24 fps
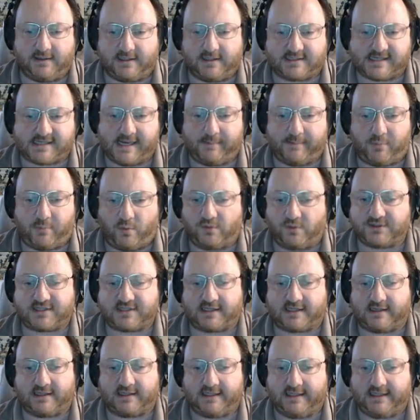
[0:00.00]
that's airborne
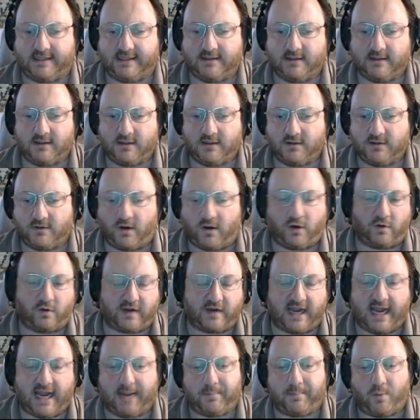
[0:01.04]
suddenly no
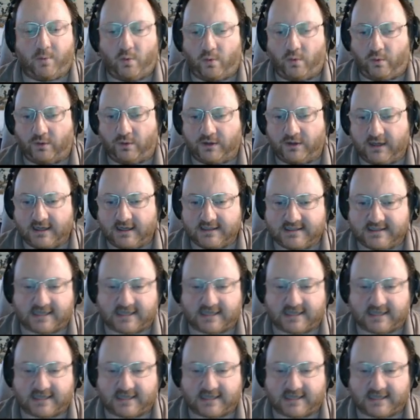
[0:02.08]
longer airborne,